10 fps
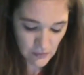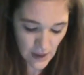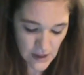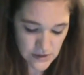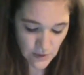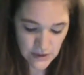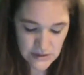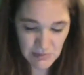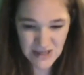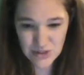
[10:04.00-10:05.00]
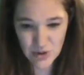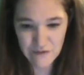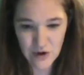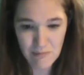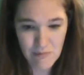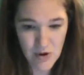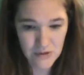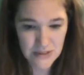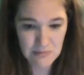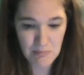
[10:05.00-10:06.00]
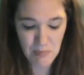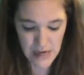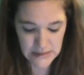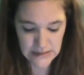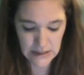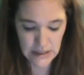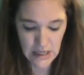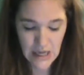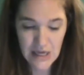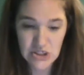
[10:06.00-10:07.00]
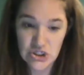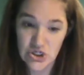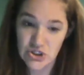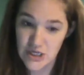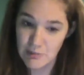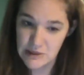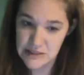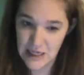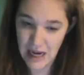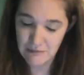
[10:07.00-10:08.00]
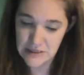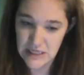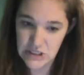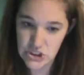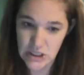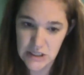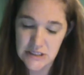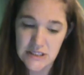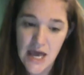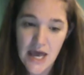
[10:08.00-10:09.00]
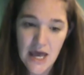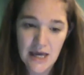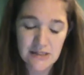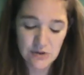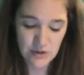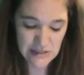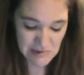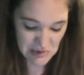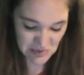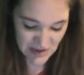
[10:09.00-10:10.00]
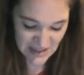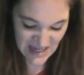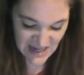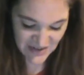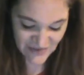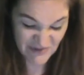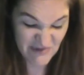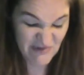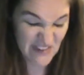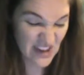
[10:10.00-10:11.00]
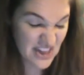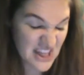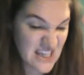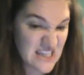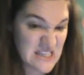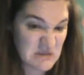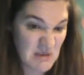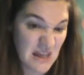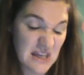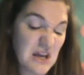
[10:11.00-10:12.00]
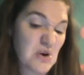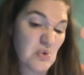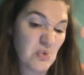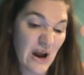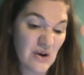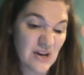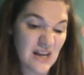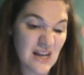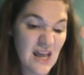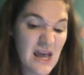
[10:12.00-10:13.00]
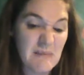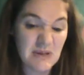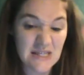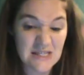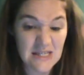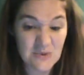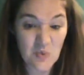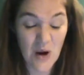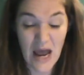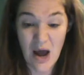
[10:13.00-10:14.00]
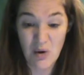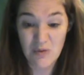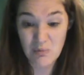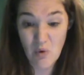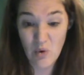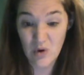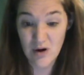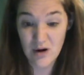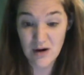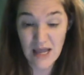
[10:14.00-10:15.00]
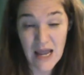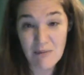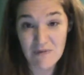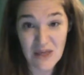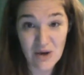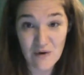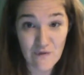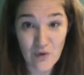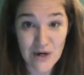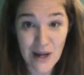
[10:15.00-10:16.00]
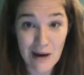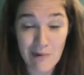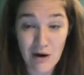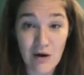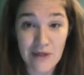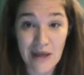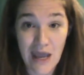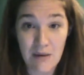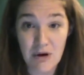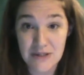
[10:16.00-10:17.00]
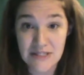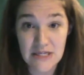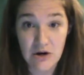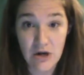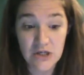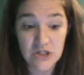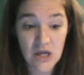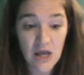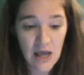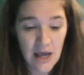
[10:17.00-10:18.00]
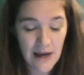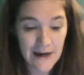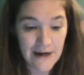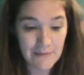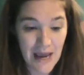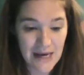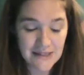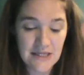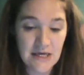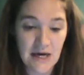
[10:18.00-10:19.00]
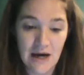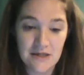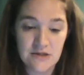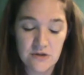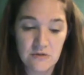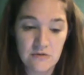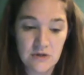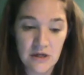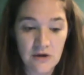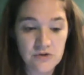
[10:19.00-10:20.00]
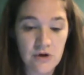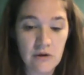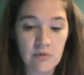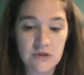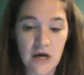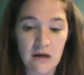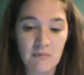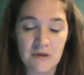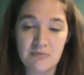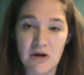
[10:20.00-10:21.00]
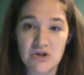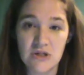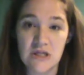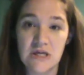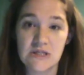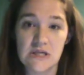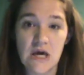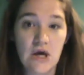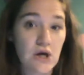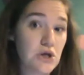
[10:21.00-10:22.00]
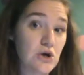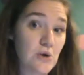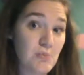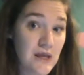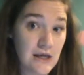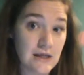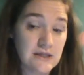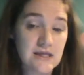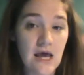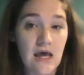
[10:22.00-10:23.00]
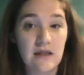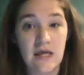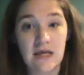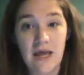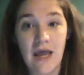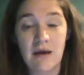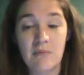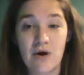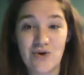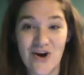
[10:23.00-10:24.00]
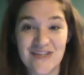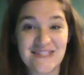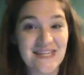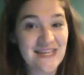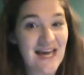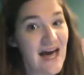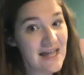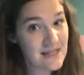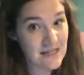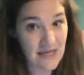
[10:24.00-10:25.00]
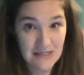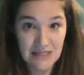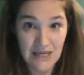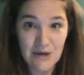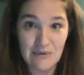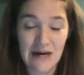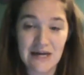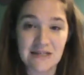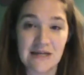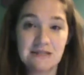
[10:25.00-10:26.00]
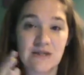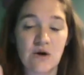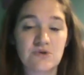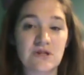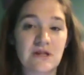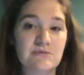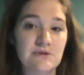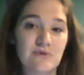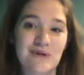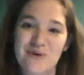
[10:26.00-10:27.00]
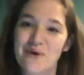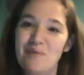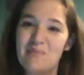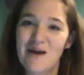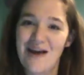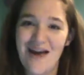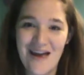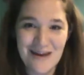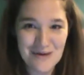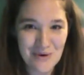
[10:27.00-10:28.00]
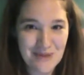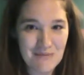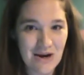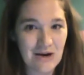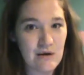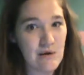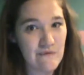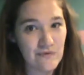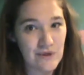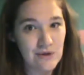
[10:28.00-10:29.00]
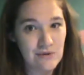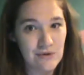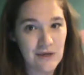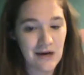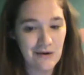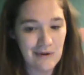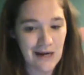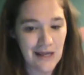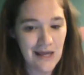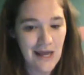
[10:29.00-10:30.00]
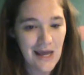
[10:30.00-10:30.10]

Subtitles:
It's going to be sort of your most basic, your cheapest accommodations. It's going to be really kind of filthy, smelly, crowded, but this is how the poor came. If they could afford to come at all, they came on steerage. As they got to the country, we're talking especially these Europeans, they came across the Atlantic, right? Because that's the ocean that's between Europe and North America. Hopefully you knew that already.